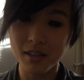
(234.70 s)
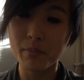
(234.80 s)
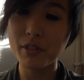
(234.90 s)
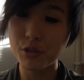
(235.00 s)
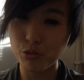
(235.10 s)

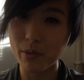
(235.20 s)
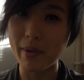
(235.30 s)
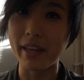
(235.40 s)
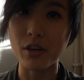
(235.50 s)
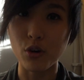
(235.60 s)
but to
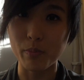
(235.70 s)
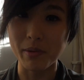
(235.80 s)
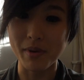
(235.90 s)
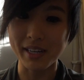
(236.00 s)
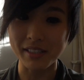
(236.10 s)
remain
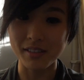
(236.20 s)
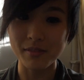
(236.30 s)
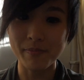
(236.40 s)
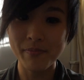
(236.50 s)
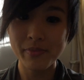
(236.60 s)
open-minded.
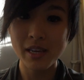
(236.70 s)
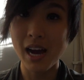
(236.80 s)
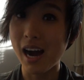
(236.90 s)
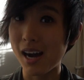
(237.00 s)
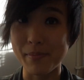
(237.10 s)

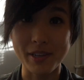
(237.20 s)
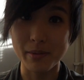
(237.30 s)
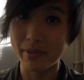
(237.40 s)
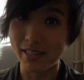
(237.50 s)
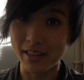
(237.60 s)
I'm
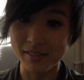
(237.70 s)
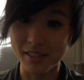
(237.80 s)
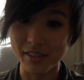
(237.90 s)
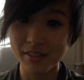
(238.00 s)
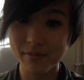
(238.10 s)
not pedantic.